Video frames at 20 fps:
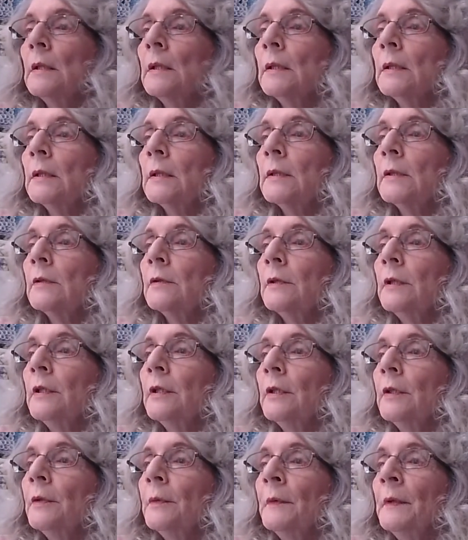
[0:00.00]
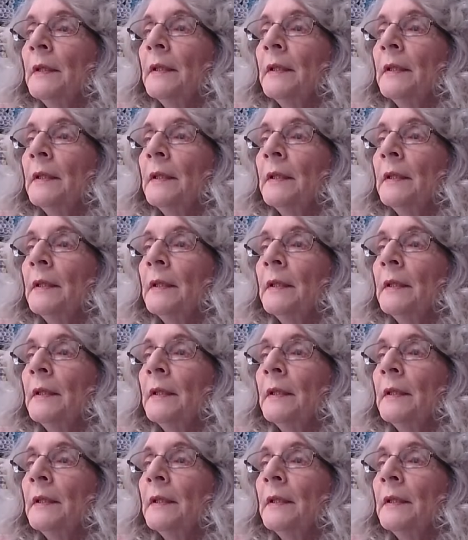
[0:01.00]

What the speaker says: I don't know.